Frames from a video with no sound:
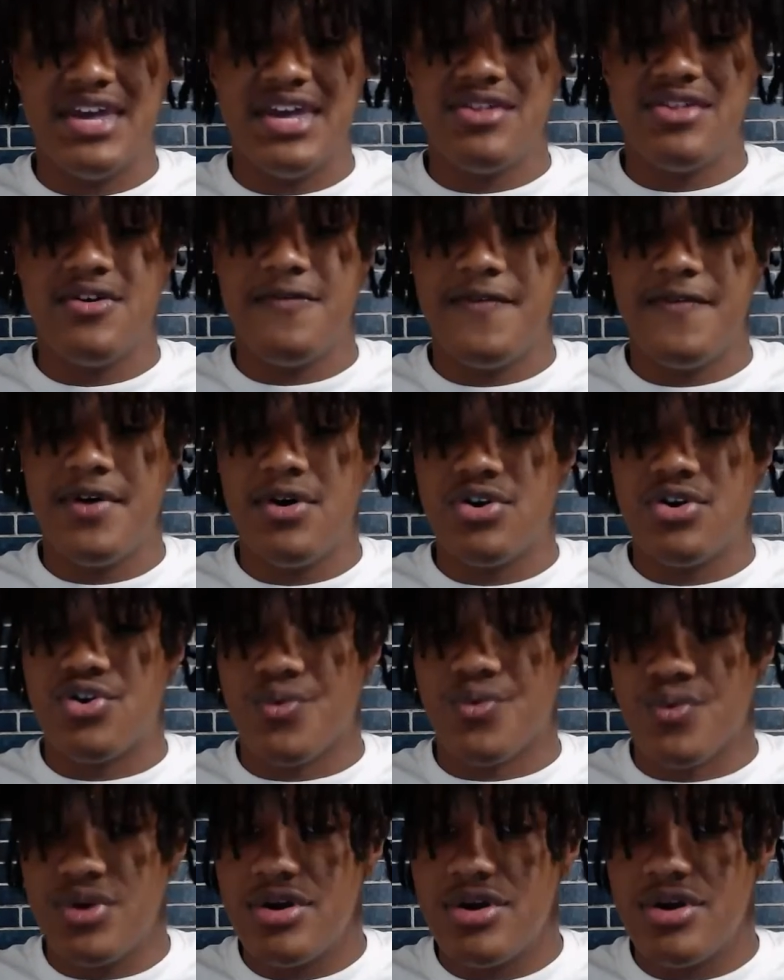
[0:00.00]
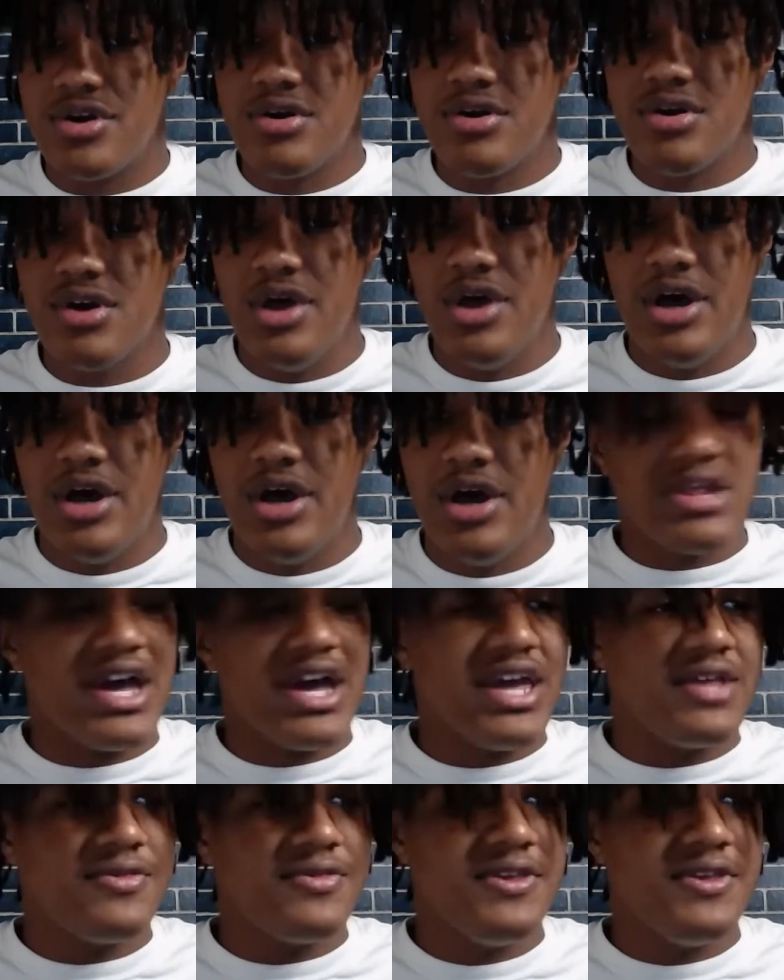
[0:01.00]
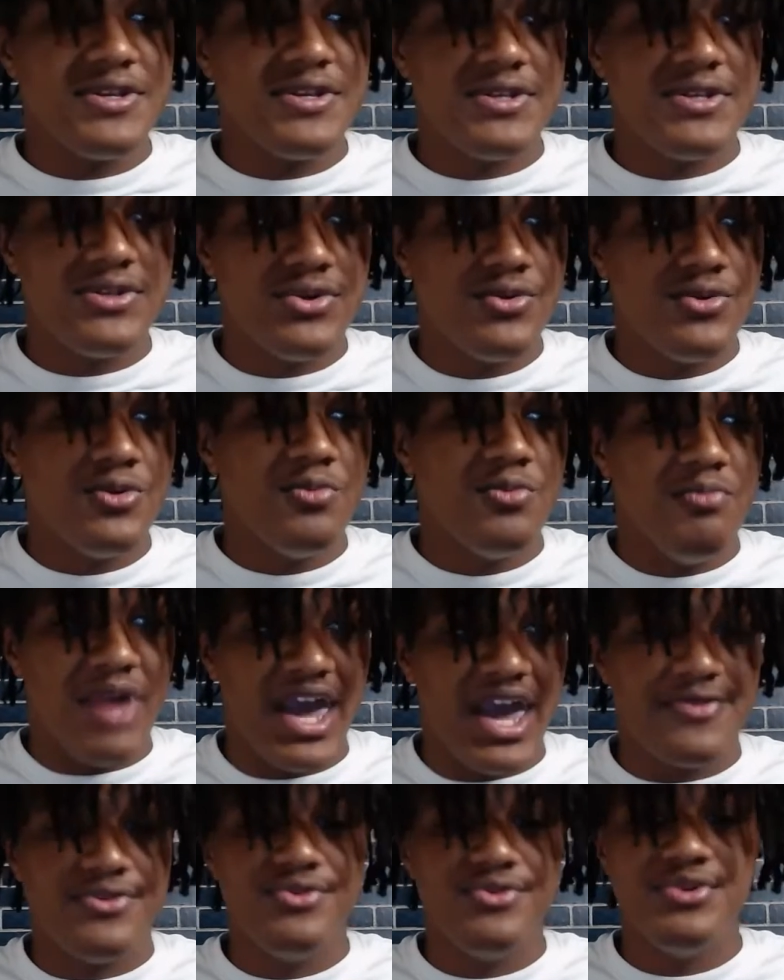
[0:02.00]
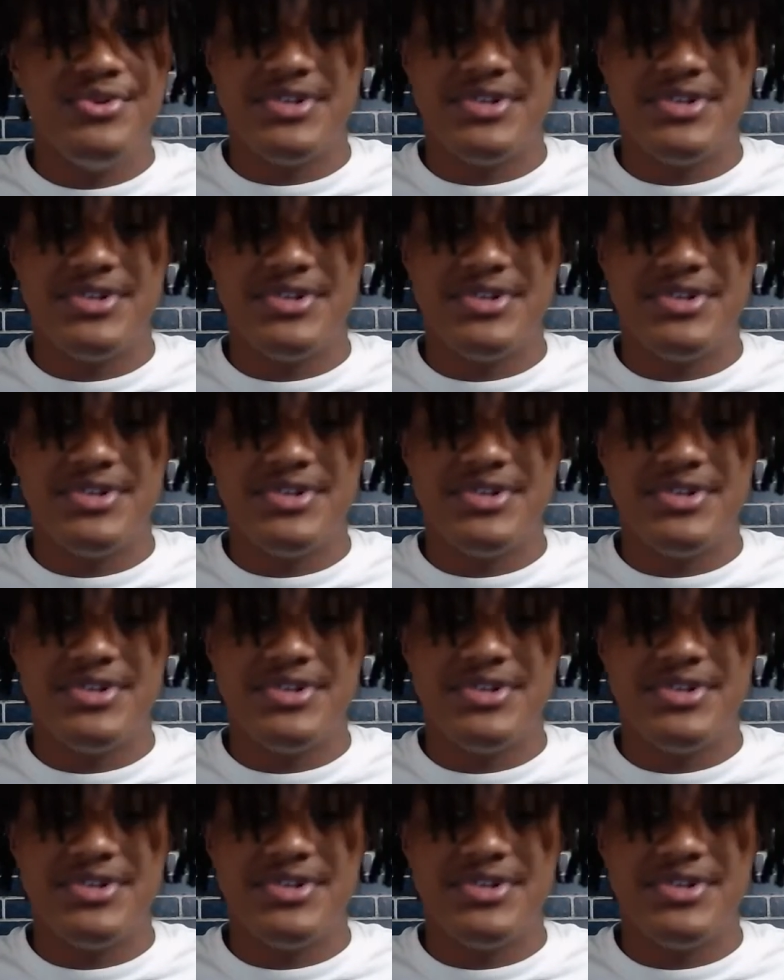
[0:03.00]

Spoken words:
NFL career. Like, this dude, Matthew